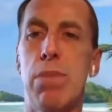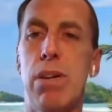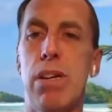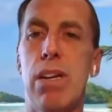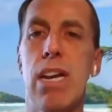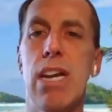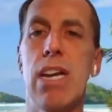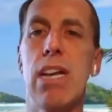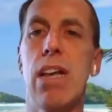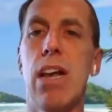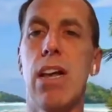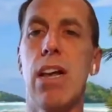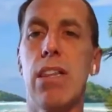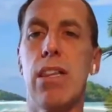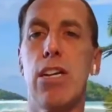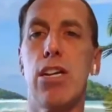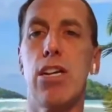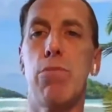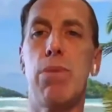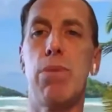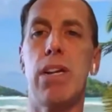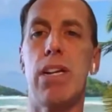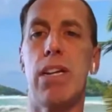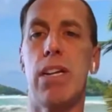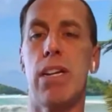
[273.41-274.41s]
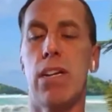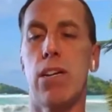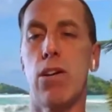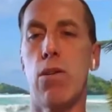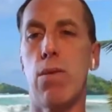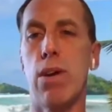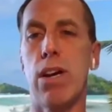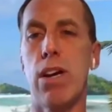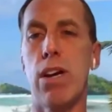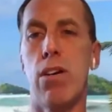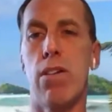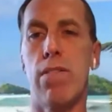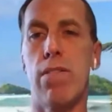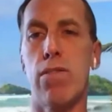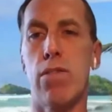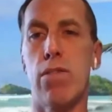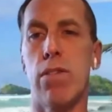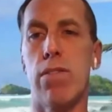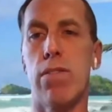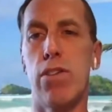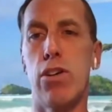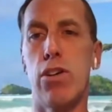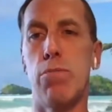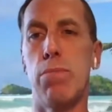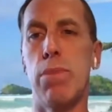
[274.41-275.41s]
But a little bit going on for a
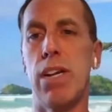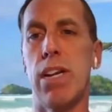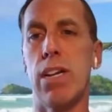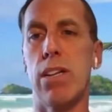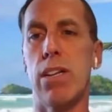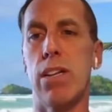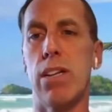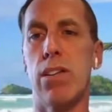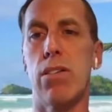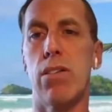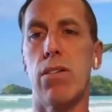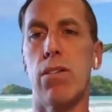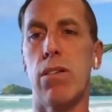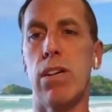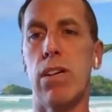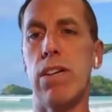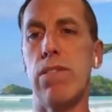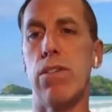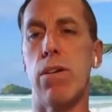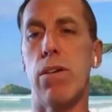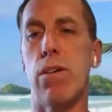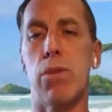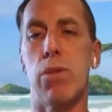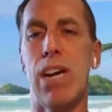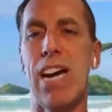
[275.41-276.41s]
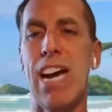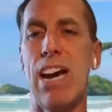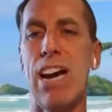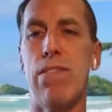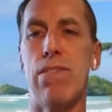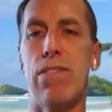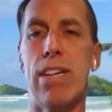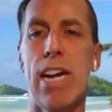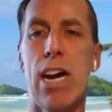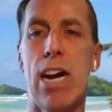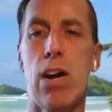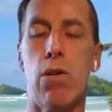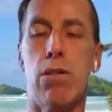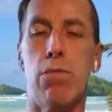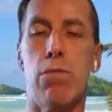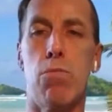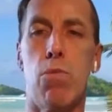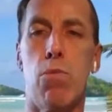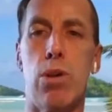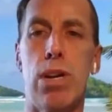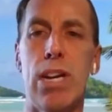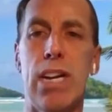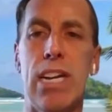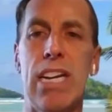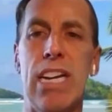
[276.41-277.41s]
few minutes or even up to half an hour in the
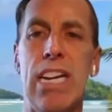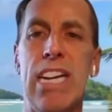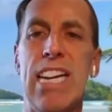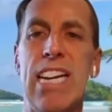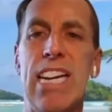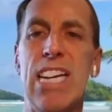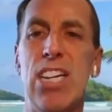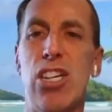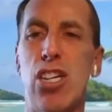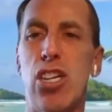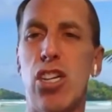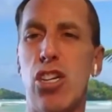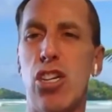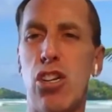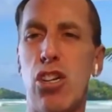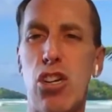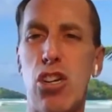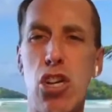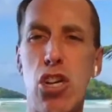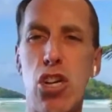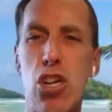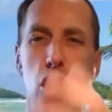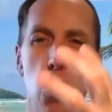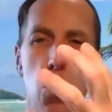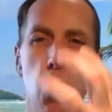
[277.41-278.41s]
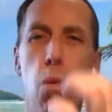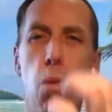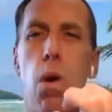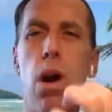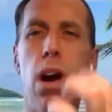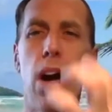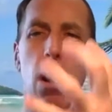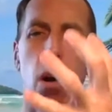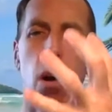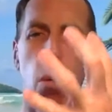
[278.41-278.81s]
morning is just you